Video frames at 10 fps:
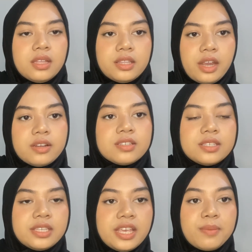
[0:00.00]
There are
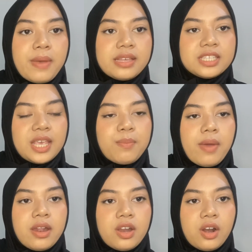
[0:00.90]
6 basic
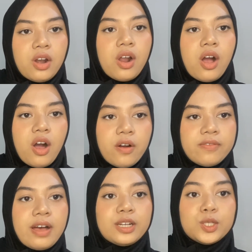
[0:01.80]
manner of
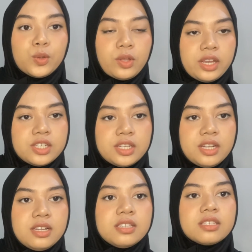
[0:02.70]

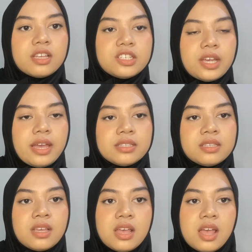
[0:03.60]
articulation such as
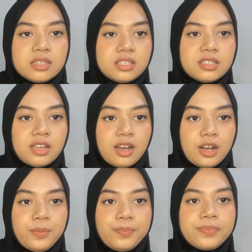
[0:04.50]

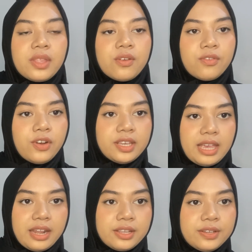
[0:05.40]
stop,
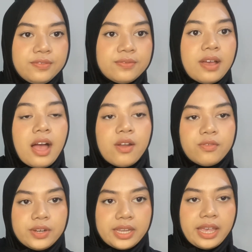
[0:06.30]
fricative,
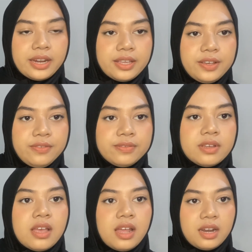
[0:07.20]
affricative,
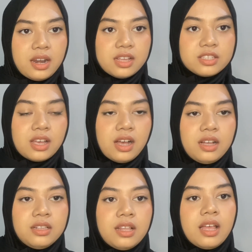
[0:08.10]

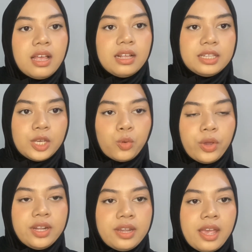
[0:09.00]
nasal,
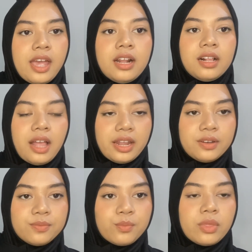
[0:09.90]
liquid, and glide.
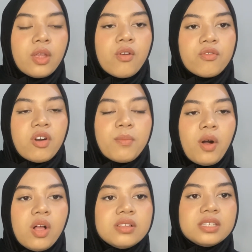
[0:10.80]
From
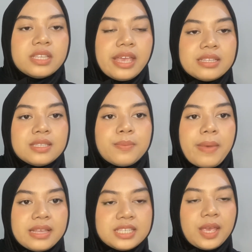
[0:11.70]
all 6
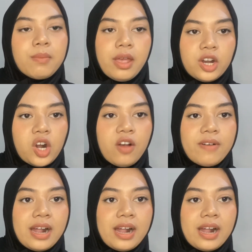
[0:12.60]
basic manner of